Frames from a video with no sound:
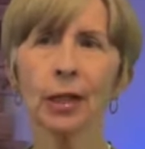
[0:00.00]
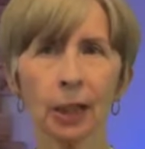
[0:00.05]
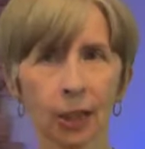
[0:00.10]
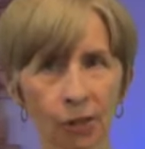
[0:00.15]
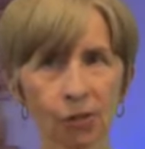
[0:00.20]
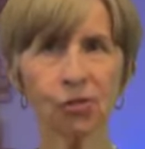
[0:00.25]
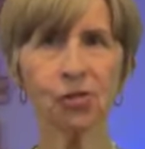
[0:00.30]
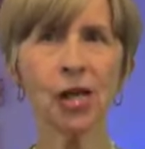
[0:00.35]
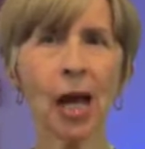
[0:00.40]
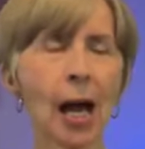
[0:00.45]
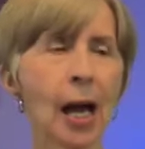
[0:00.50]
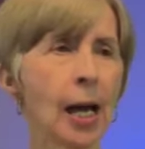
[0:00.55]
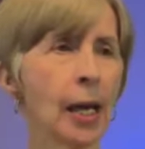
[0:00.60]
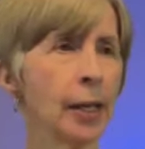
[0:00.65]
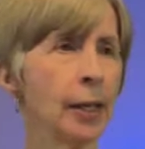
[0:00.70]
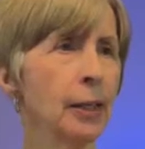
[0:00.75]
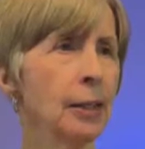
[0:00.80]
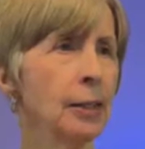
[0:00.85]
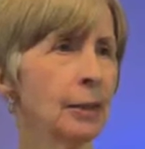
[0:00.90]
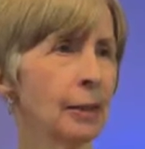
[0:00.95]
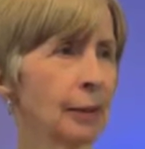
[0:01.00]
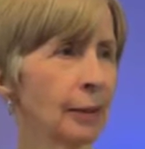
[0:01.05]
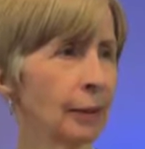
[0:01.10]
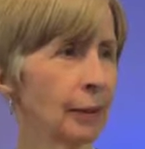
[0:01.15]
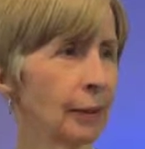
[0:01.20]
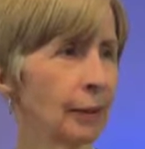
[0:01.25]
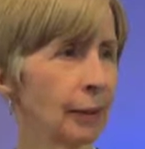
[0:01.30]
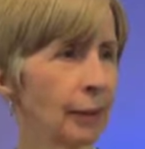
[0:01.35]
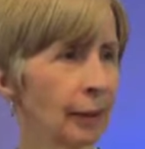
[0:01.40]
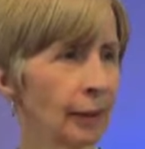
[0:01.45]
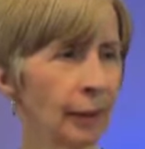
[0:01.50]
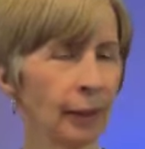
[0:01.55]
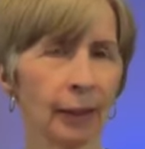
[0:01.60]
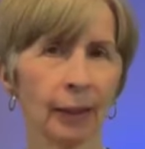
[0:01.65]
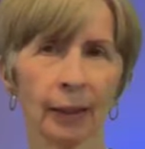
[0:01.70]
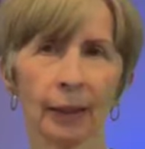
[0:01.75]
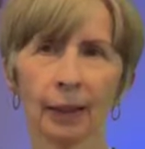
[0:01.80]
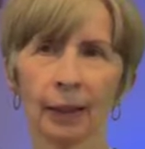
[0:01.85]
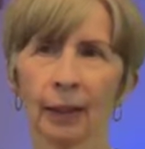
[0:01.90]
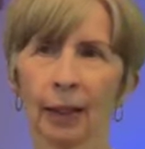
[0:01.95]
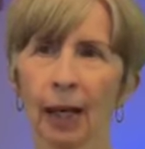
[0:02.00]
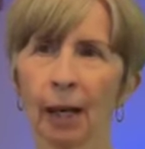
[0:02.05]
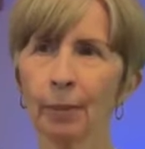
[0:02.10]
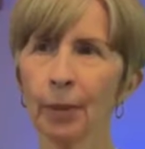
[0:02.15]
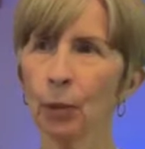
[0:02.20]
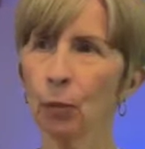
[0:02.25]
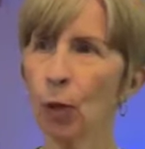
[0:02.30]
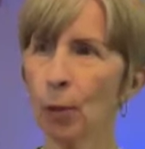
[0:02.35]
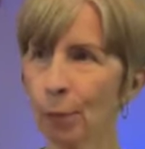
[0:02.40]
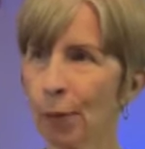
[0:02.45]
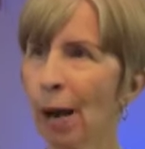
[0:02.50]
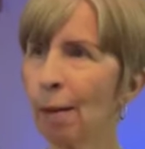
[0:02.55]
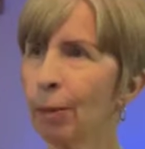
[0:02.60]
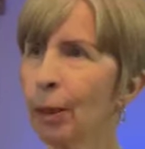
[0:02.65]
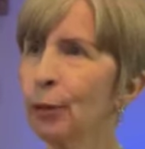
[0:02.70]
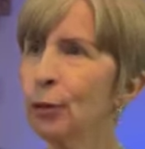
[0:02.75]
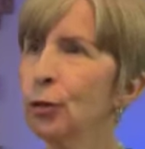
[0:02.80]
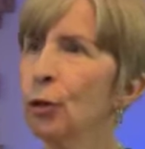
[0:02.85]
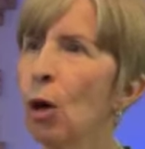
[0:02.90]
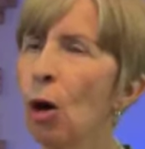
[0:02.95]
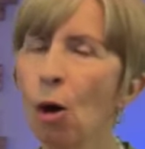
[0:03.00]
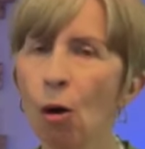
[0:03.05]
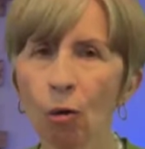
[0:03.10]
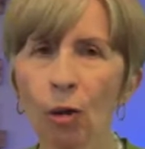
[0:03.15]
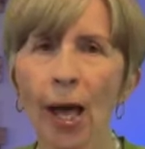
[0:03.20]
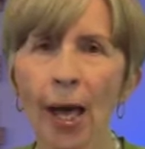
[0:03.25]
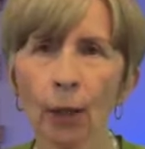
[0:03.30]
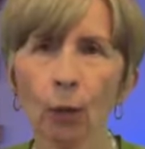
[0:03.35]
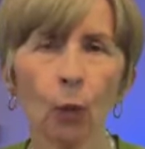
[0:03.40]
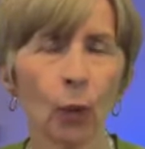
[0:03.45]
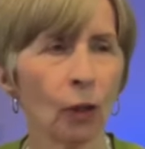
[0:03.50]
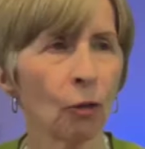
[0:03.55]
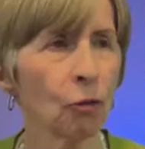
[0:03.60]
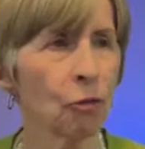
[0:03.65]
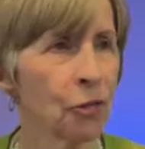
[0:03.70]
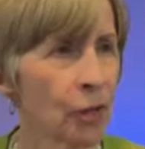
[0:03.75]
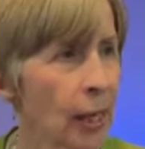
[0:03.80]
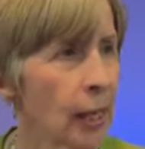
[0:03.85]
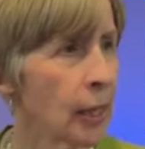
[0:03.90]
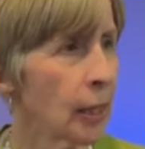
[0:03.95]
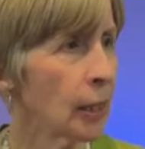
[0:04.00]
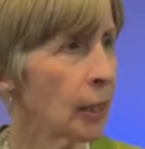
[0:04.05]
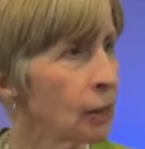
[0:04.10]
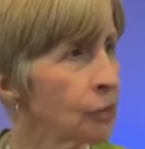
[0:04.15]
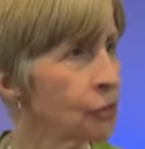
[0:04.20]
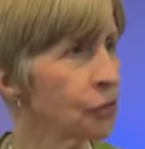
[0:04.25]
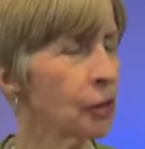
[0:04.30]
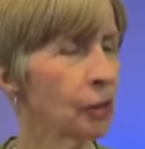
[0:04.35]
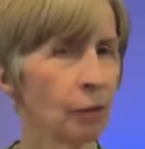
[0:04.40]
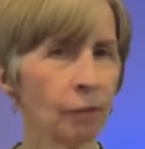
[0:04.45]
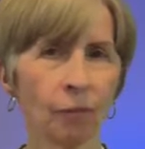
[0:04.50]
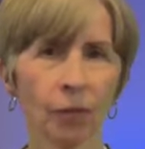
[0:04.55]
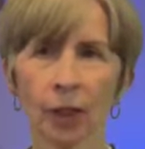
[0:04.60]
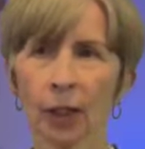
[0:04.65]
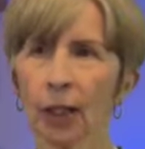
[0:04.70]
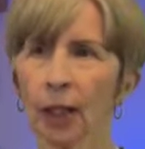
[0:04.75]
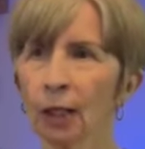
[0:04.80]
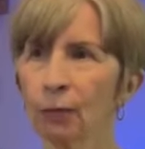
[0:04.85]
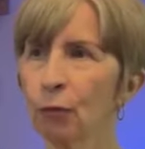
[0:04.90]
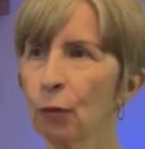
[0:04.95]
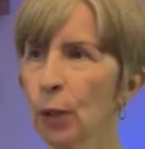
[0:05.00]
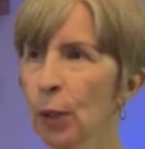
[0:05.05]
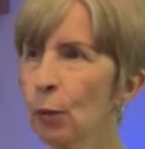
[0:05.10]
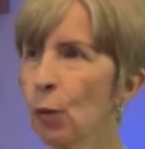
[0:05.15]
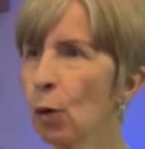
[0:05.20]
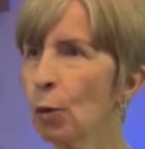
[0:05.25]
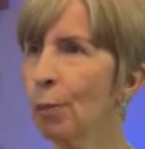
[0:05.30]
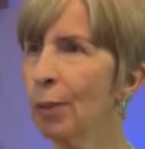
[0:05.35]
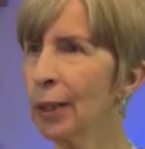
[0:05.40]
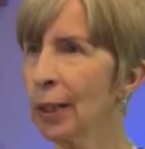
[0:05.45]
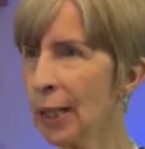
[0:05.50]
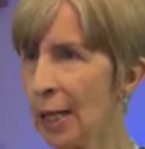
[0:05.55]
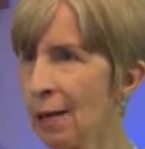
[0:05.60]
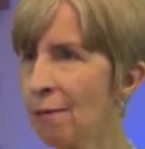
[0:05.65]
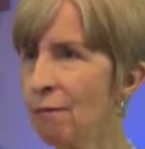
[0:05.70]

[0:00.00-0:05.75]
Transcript: of it is done. I mean, we probably do a whole lot of weird things if we were